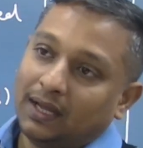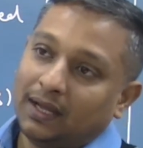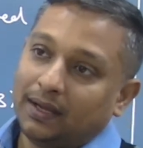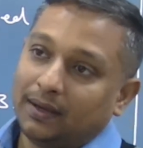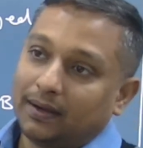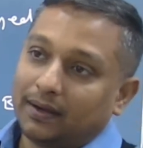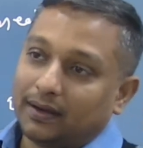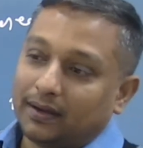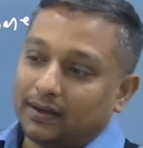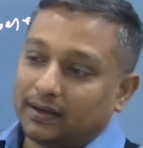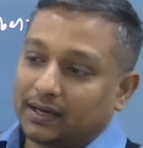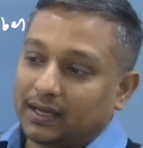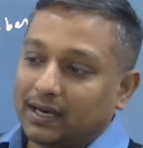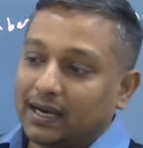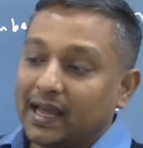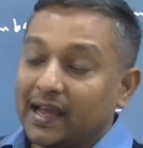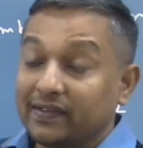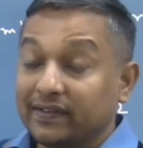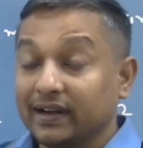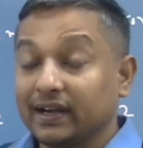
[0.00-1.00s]

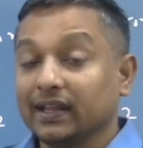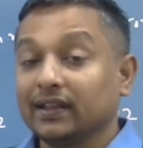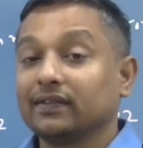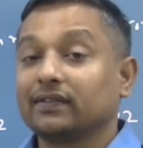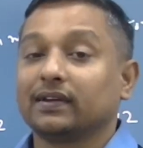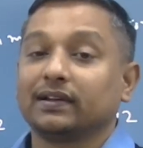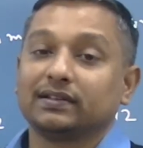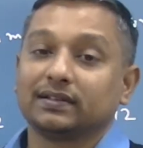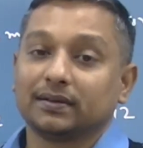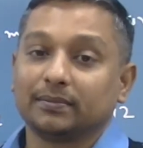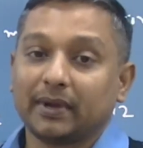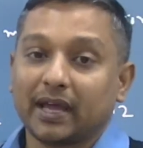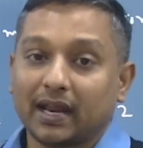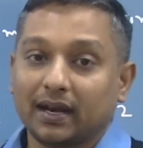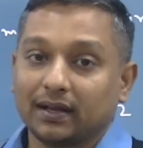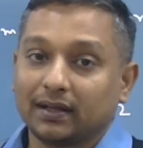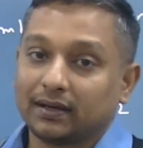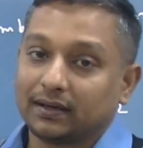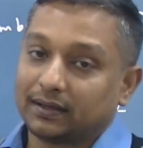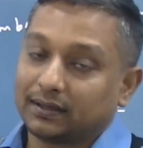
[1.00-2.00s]
realize it in such a
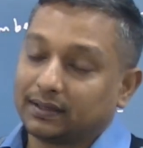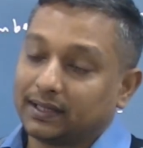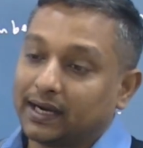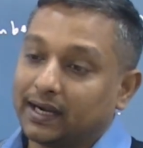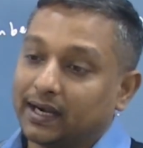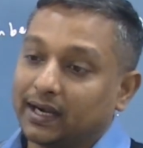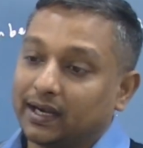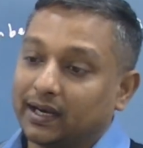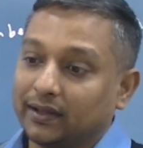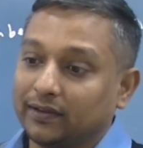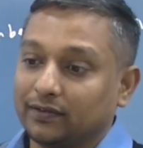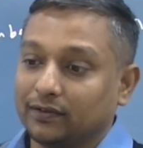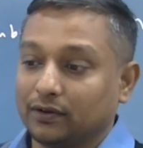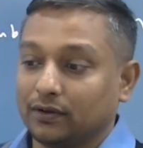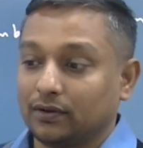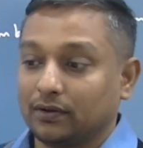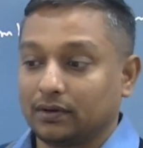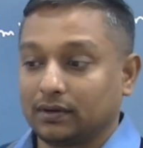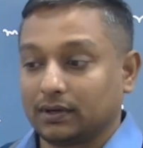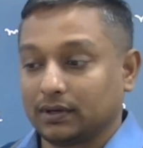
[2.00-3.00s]
manner that it is
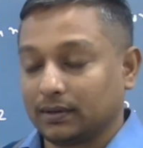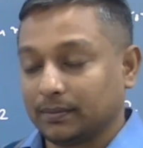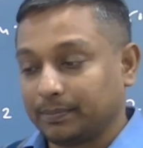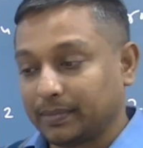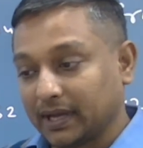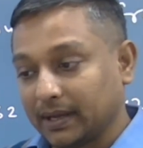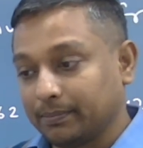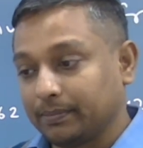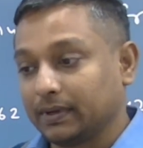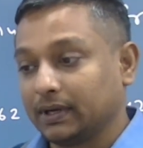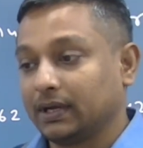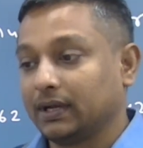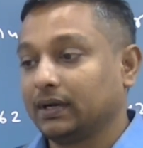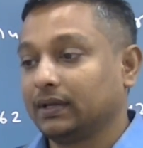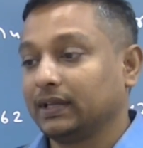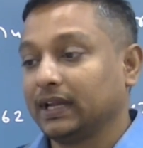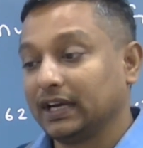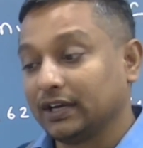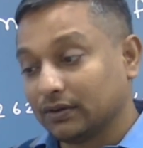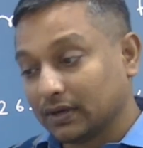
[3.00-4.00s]
your
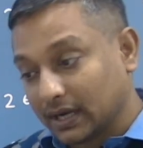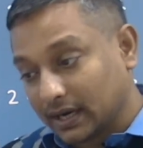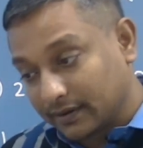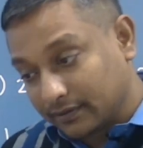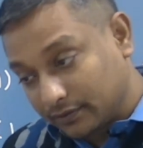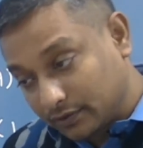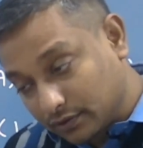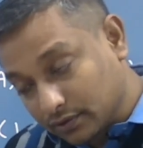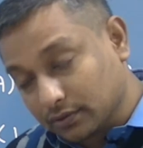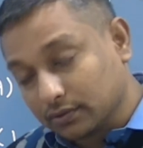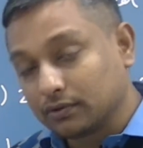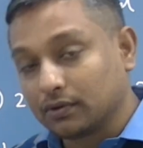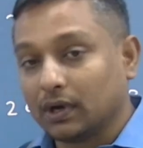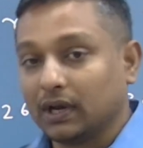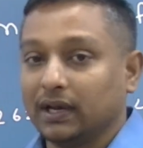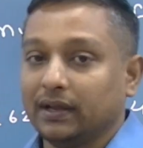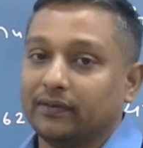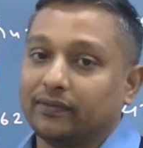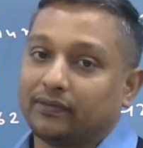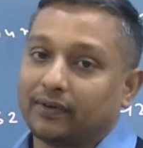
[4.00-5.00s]
paper that you have to
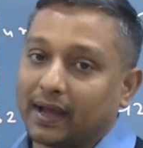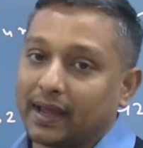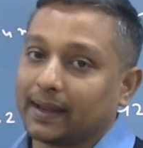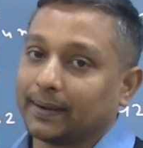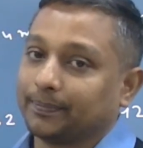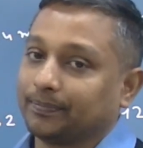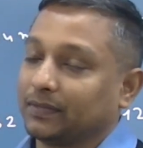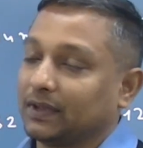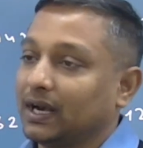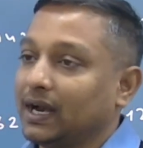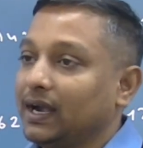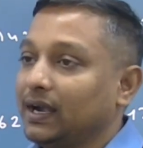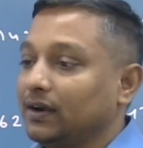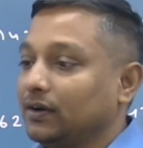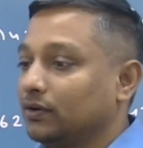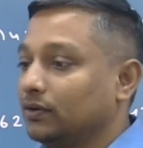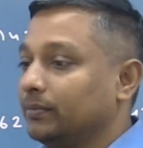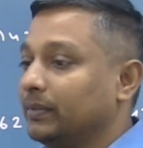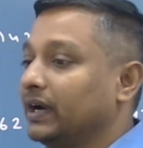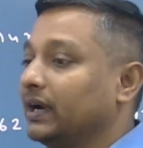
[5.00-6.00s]
qualify, right?
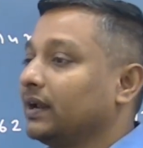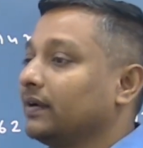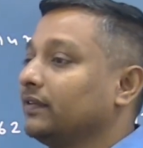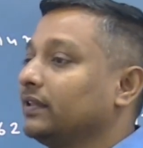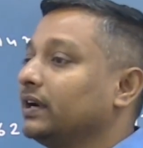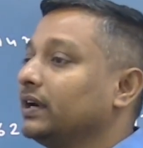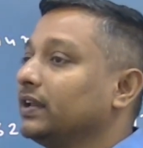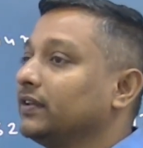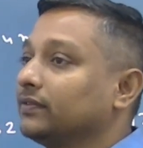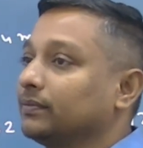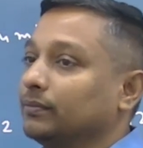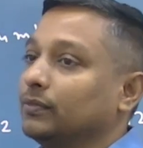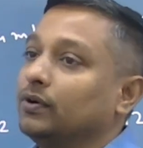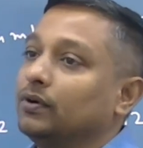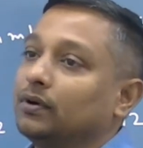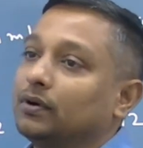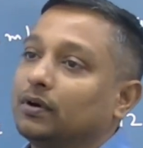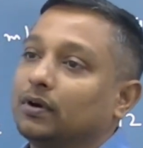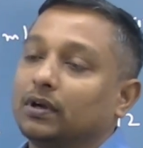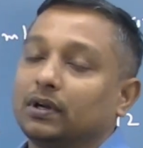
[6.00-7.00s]
No matter whether it is
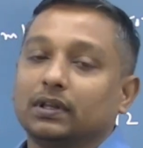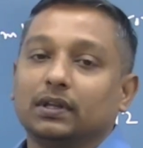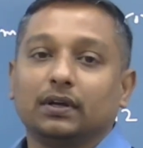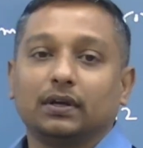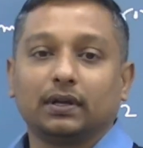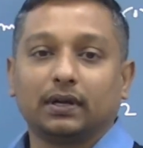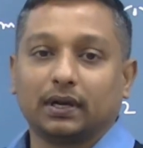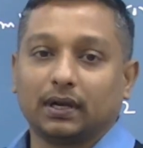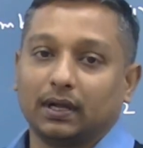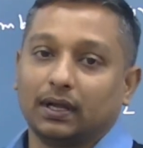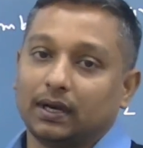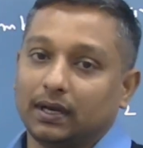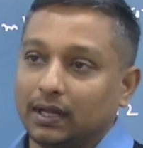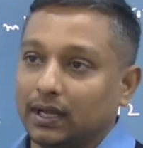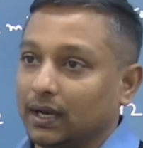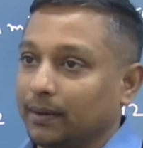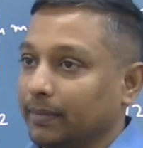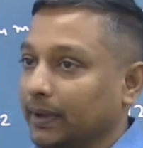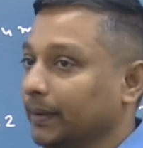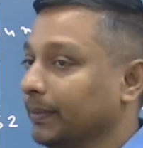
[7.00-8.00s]
mock or the
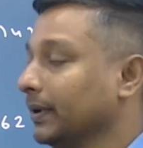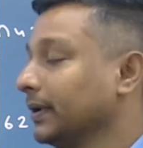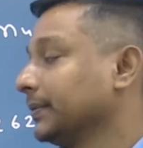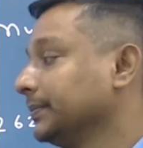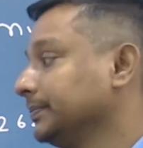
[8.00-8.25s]
real paper.